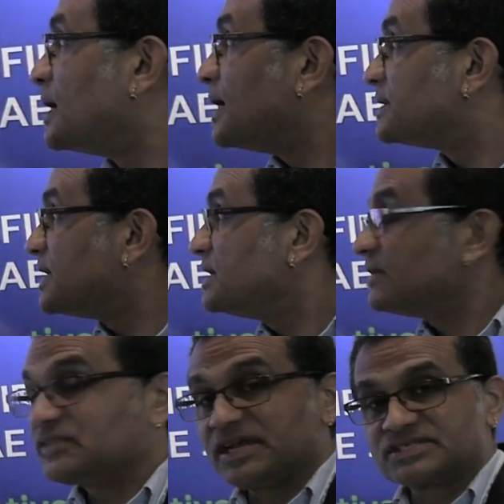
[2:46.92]
And then
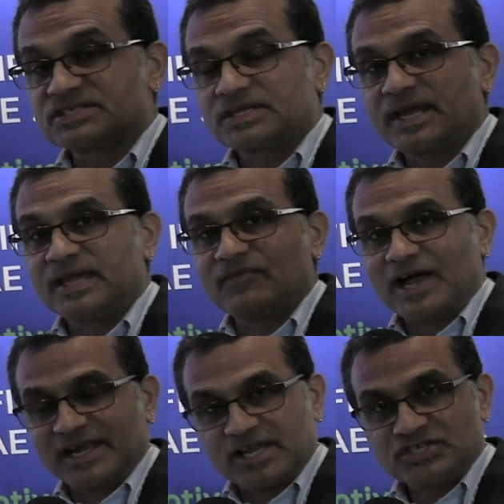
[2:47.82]
if there is a
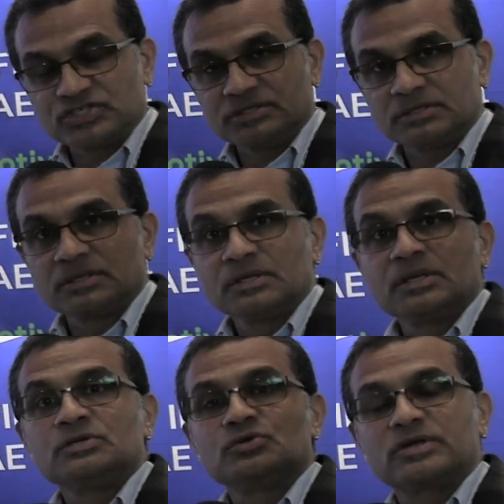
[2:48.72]
violation,
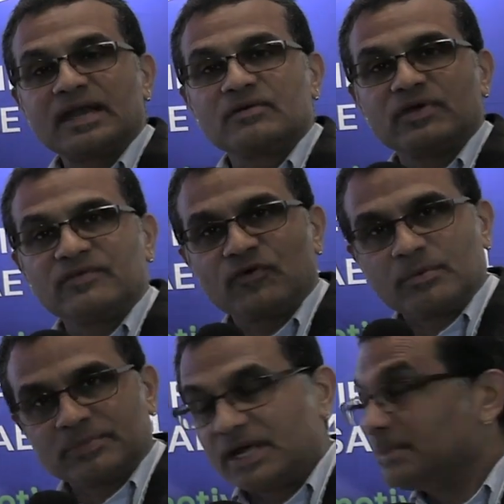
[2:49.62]
you get a
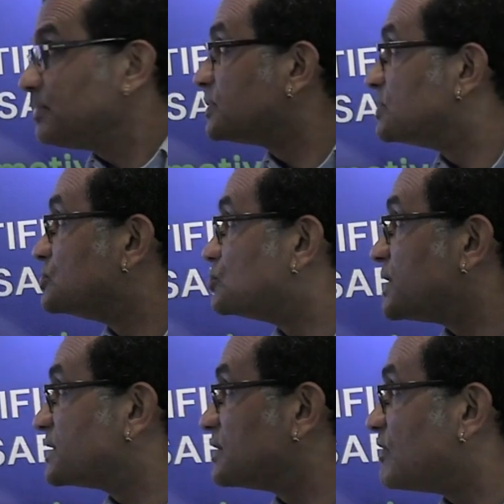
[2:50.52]
waveform dump. You
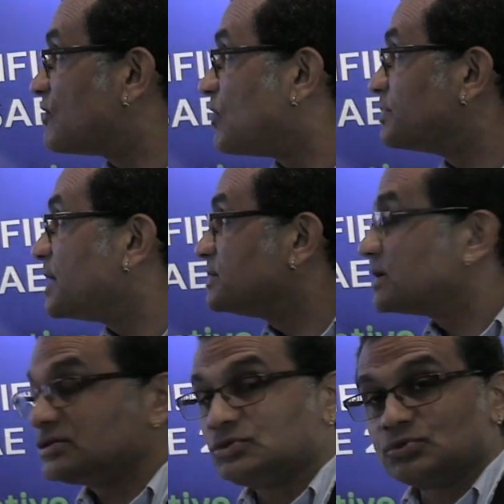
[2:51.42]
take the waveform dump
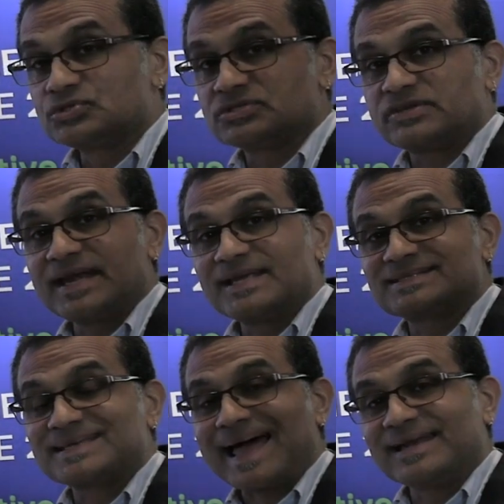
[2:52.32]
and use
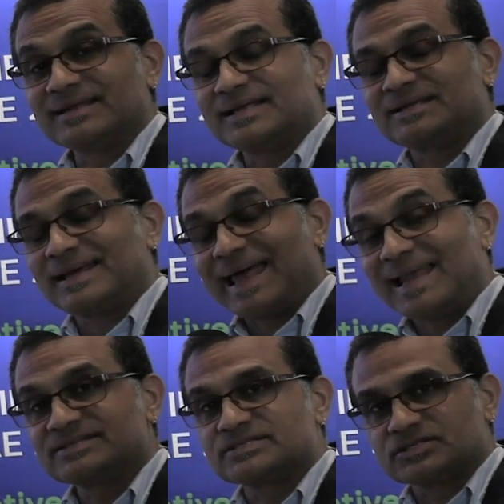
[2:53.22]
radix
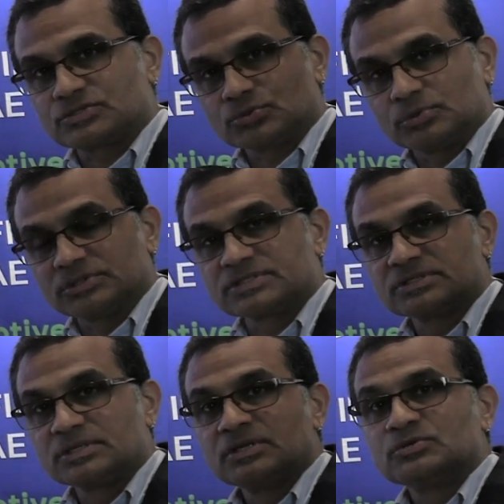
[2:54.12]
analysis tools
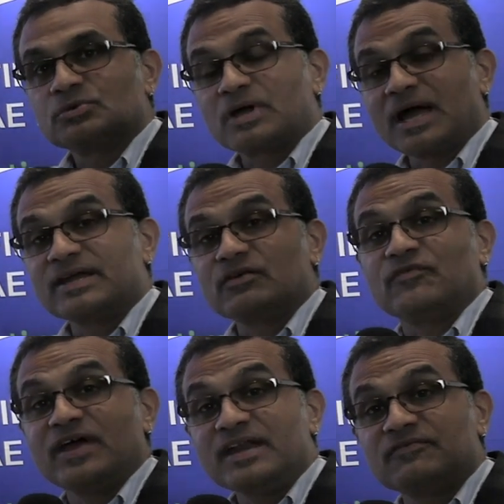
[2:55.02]
to kind of
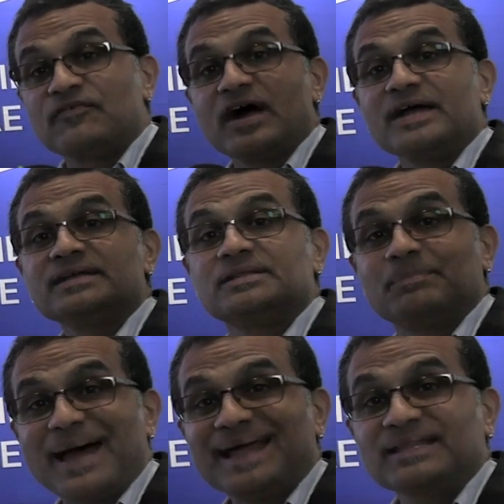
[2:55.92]
verify the
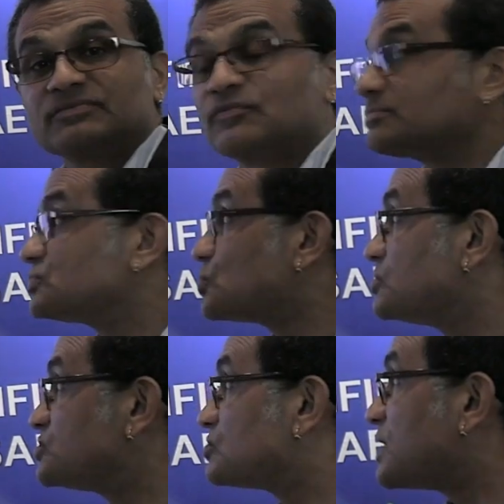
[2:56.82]
path from
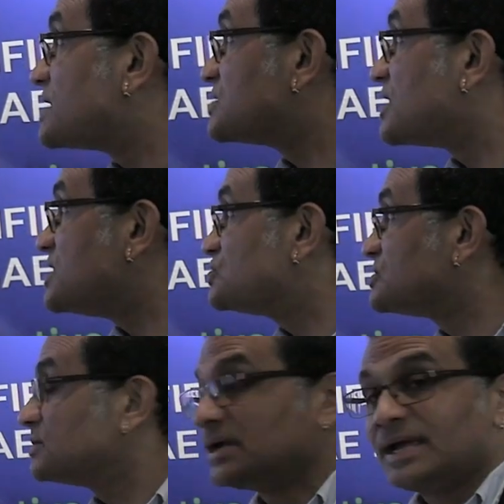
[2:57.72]
source to
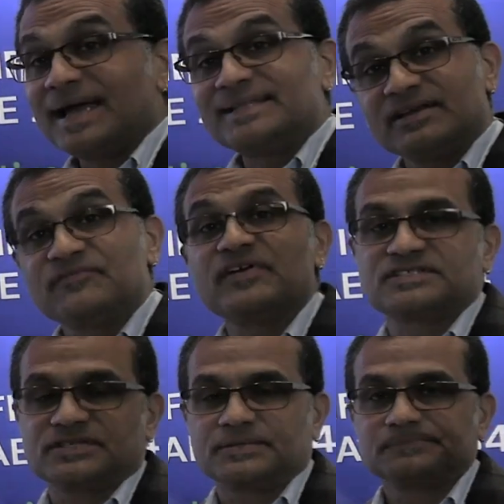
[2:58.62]
destination and then fix it.